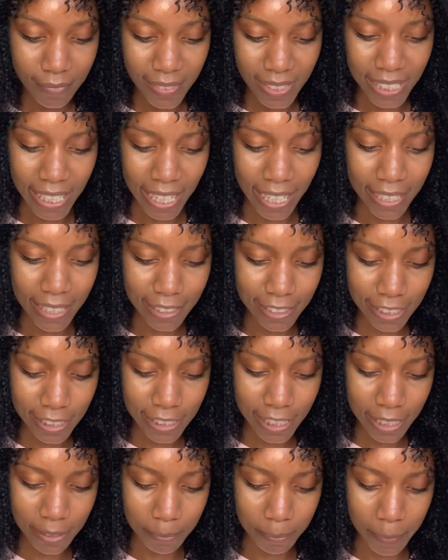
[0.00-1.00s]
Yeah, I think just
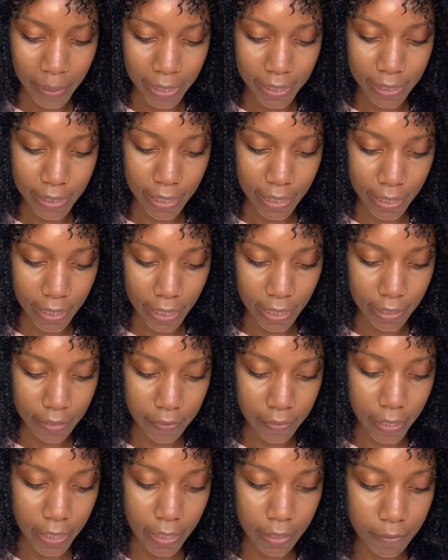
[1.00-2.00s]
like basic kind
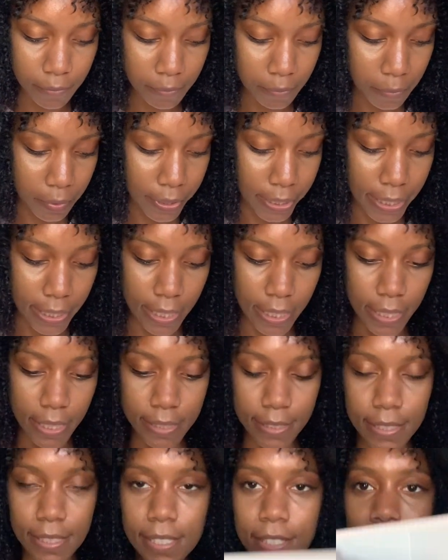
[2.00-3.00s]
of like planning.
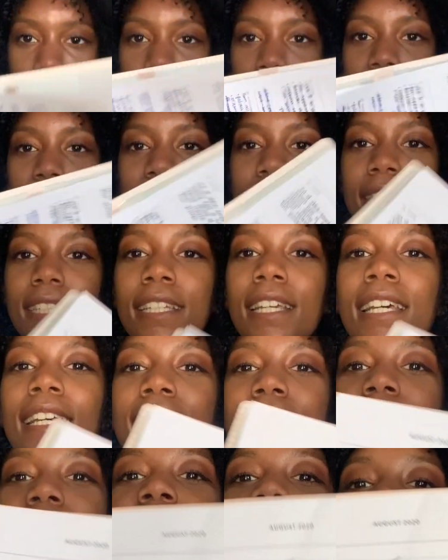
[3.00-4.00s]
Like as you can see,
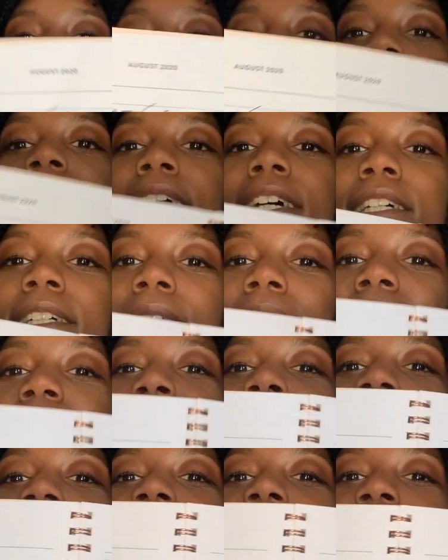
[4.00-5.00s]
this is my
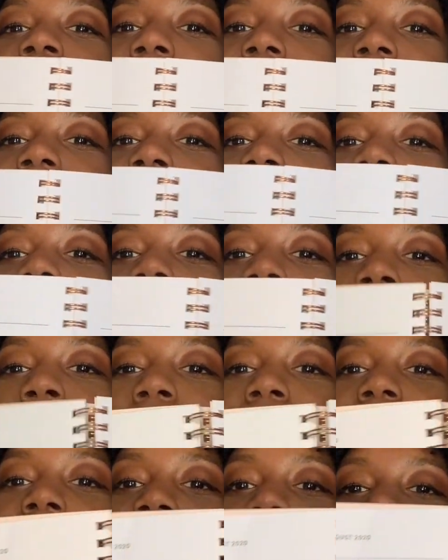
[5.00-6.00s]
week of
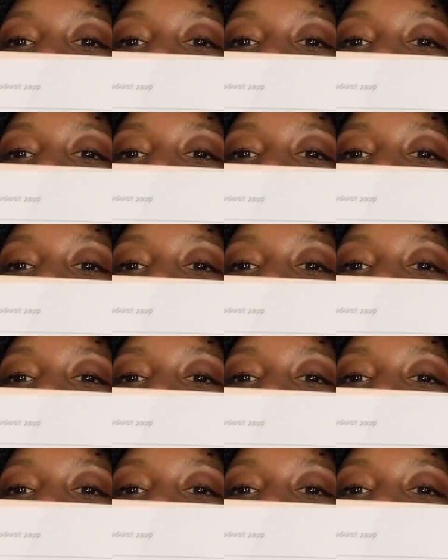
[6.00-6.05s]
PTO, and look